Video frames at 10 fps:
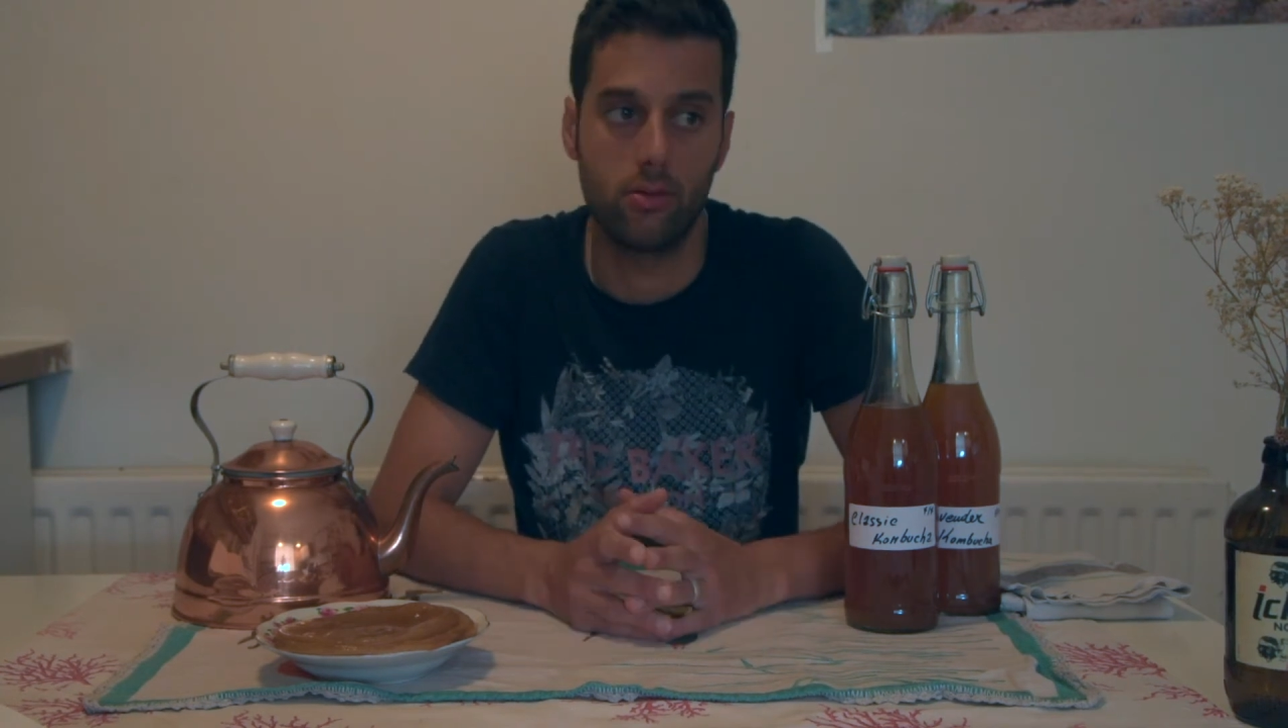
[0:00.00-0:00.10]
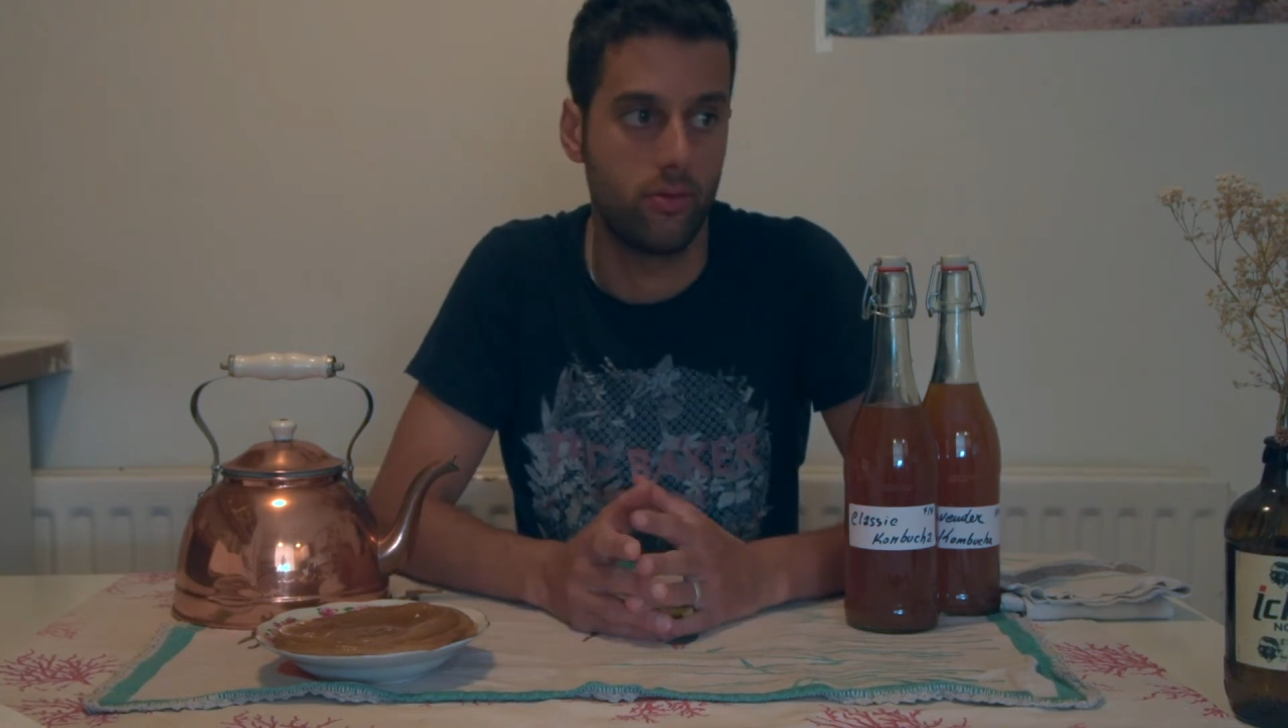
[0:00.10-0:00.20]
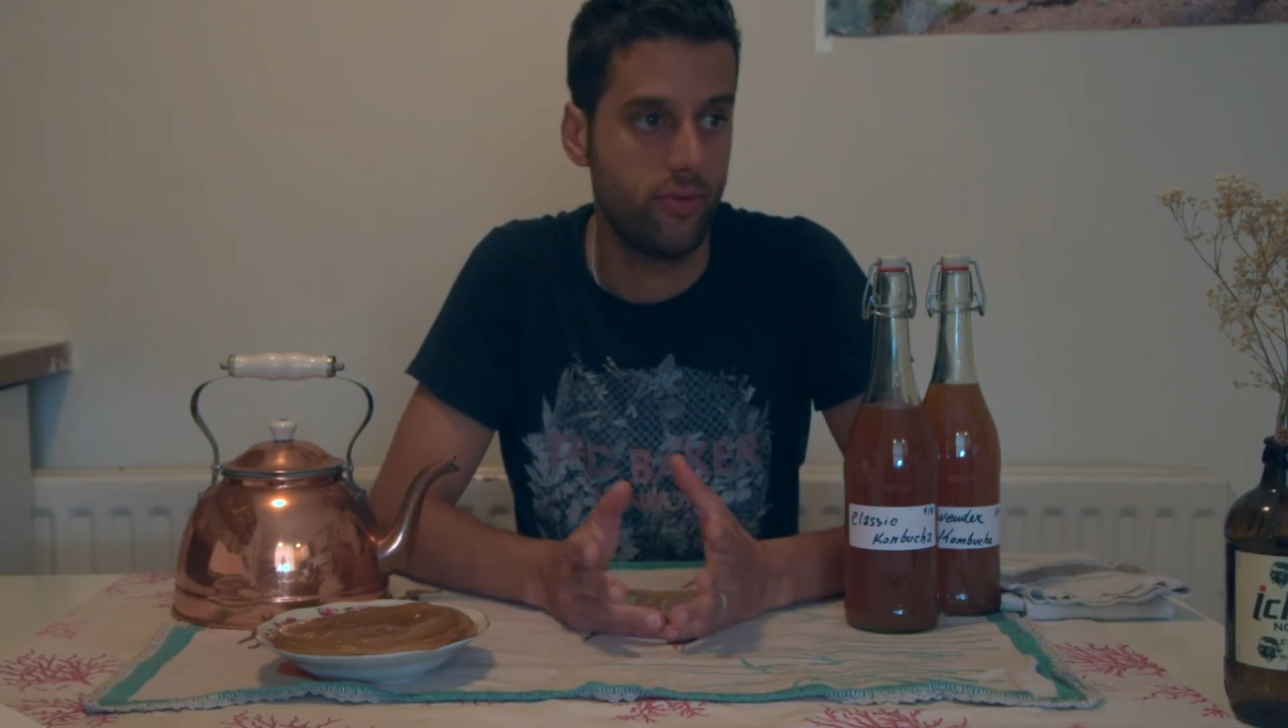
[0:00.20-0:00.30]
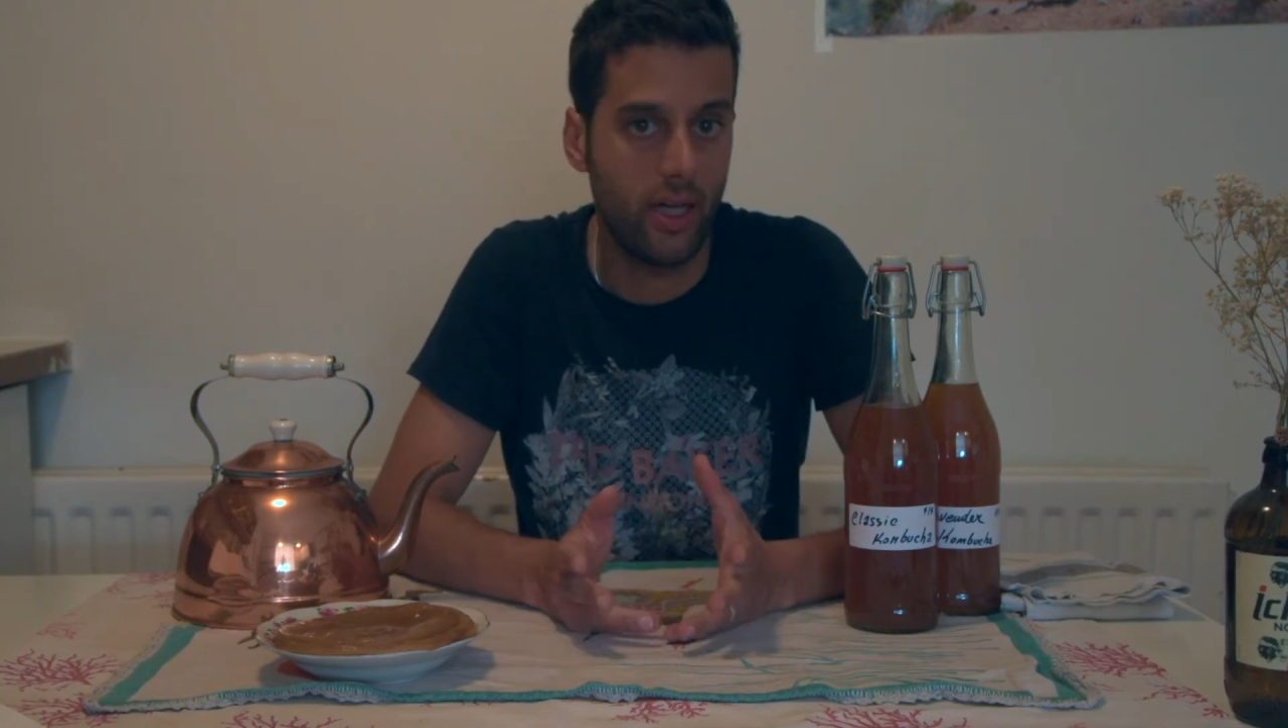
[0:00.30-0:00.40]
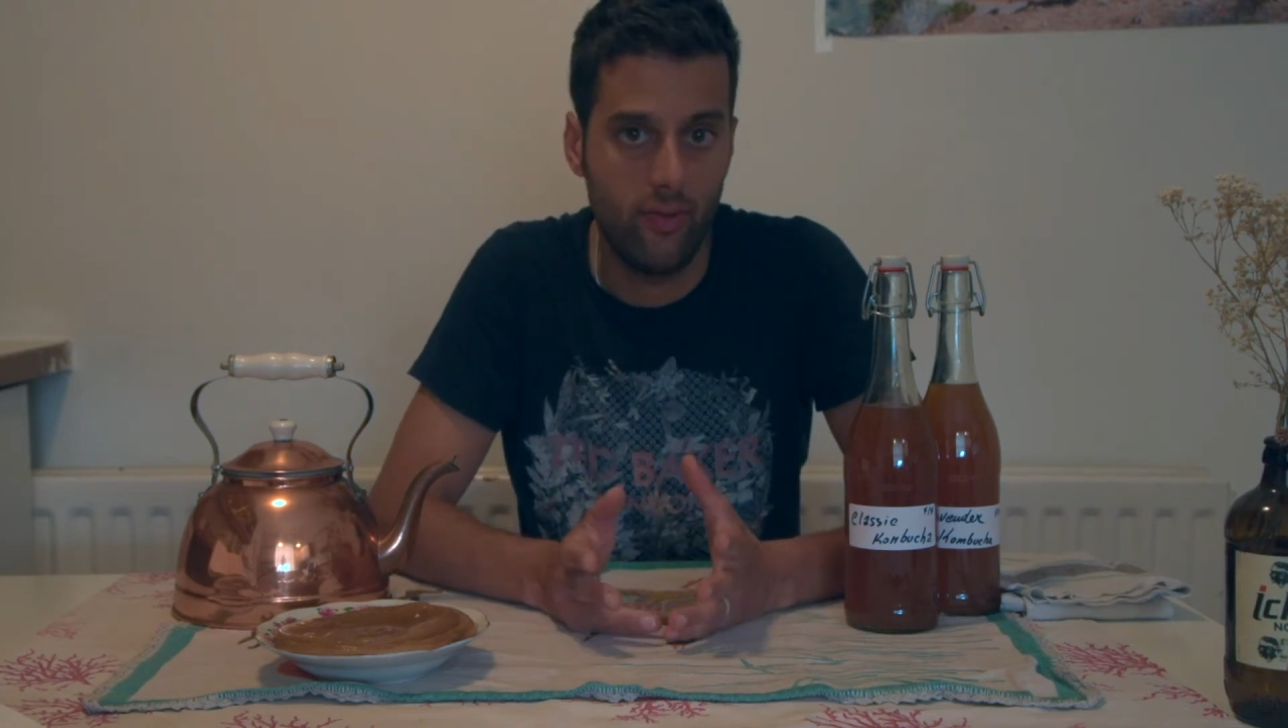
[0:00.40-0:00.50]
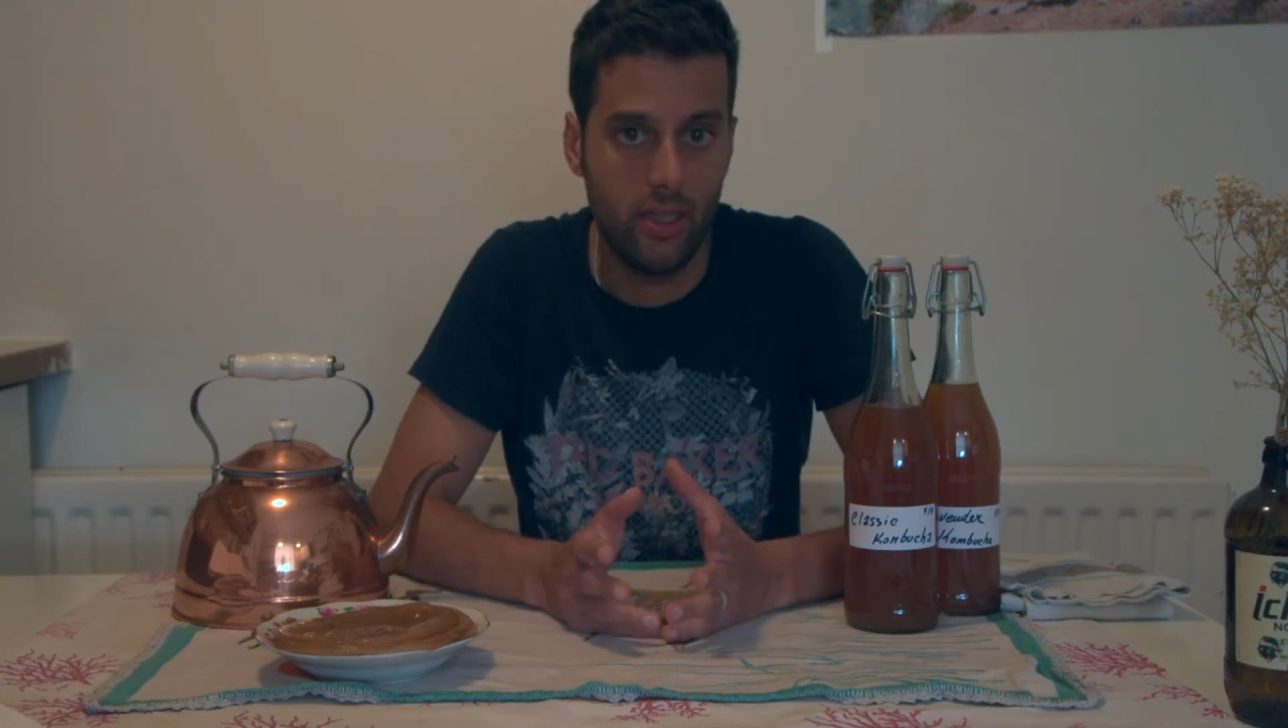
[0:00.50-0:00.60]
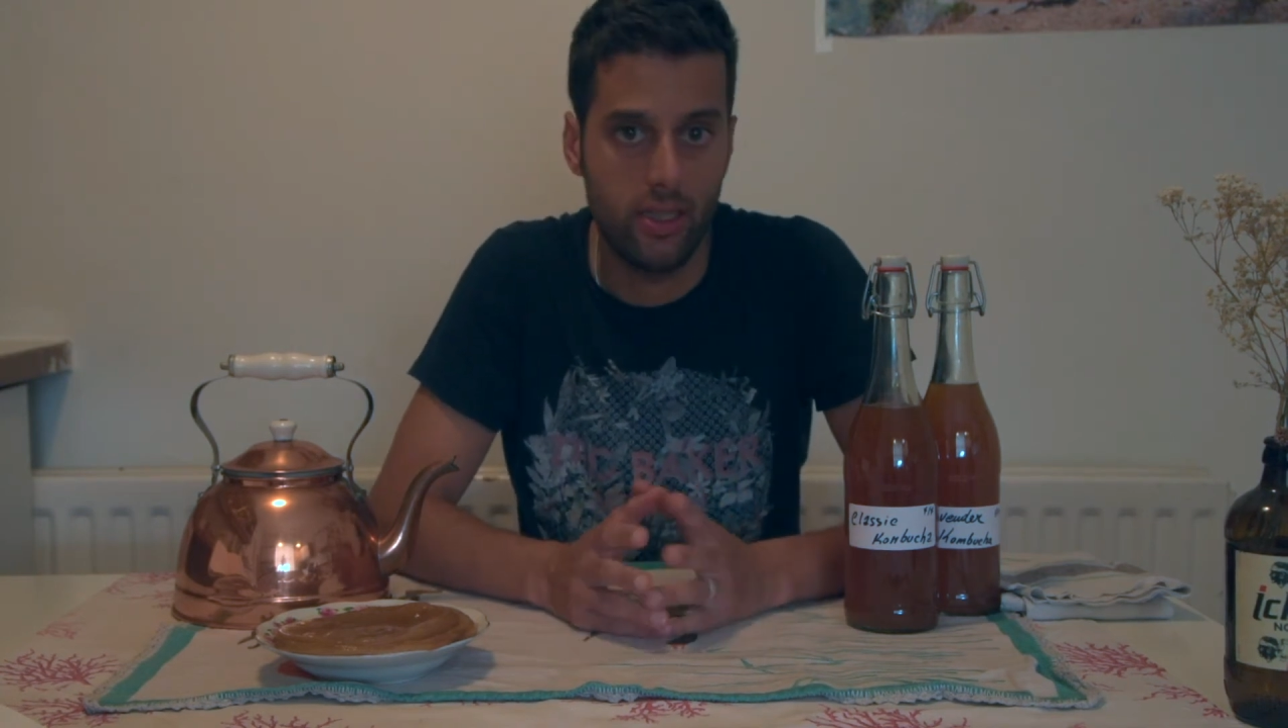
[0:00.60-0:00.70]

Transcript: or 5